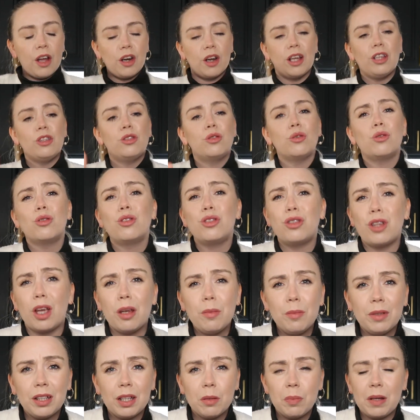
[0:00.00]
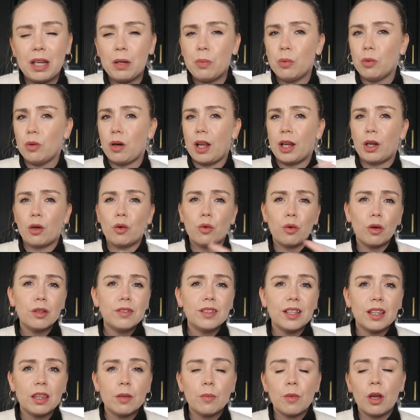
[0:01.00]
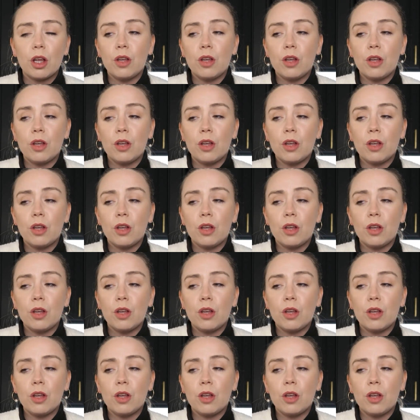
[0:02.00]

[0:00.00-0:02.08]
and I saw so many people like crossing them